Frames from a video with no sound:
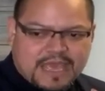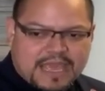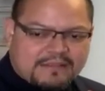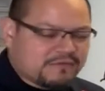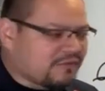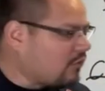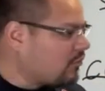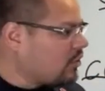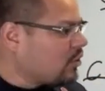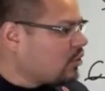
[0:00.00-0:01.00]
And
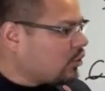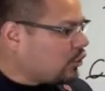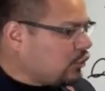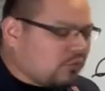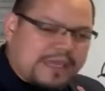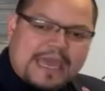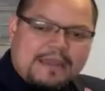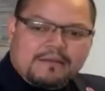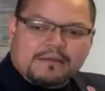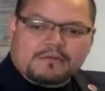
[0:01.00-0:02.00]
so you
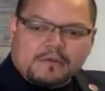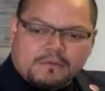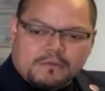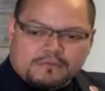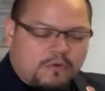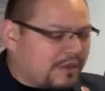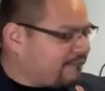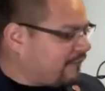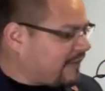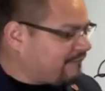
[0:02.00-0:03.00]
get to, so
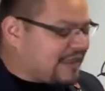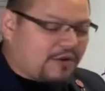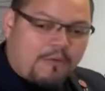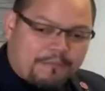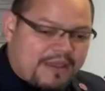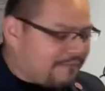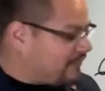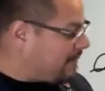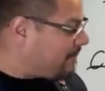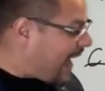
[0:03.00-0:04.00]
if
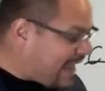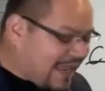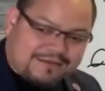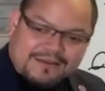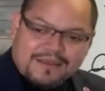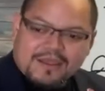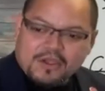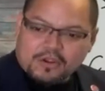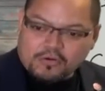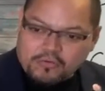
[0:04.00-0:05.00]
they buy it,
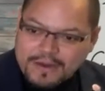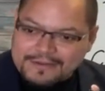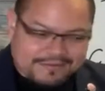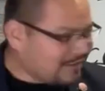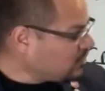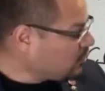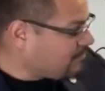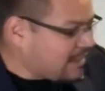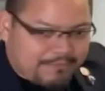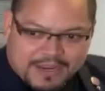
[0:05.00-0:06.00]
great, you
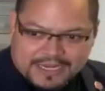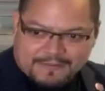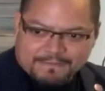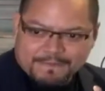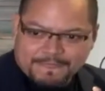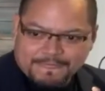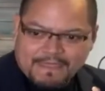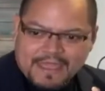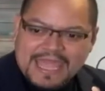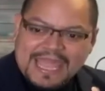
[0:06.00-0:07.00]
make money.
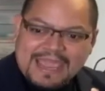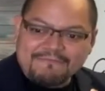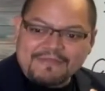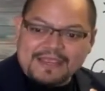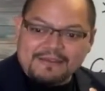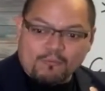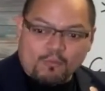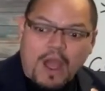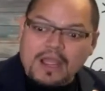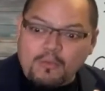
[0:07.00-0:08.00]
If they
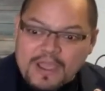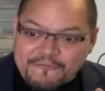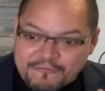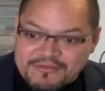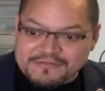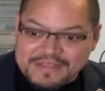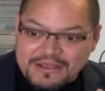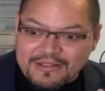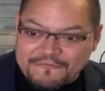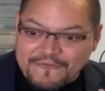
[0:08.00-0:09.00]
walk away from this
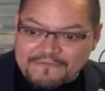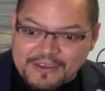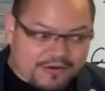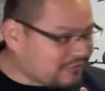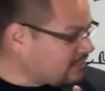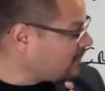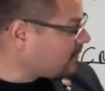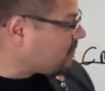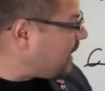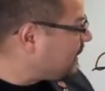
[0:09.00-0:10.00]
deal at 5 years,
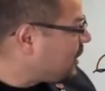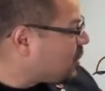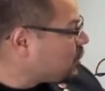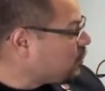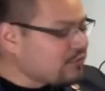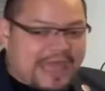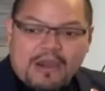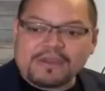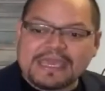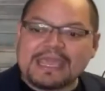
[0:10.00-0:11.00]
great, you
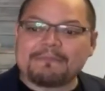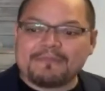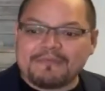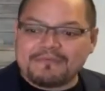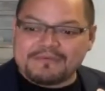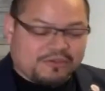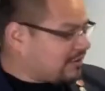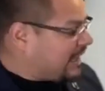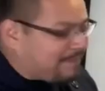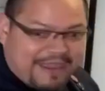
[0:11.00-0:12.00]
now keep
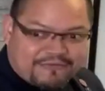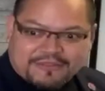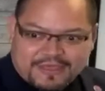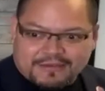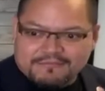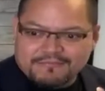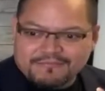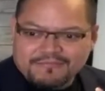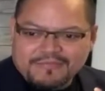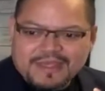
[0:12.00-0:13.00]
everything.
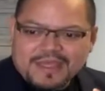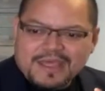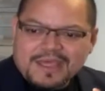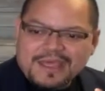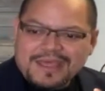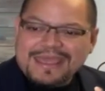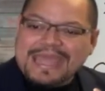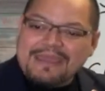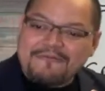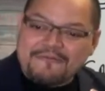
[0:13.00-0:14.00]

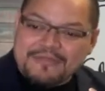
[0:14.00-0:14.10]
If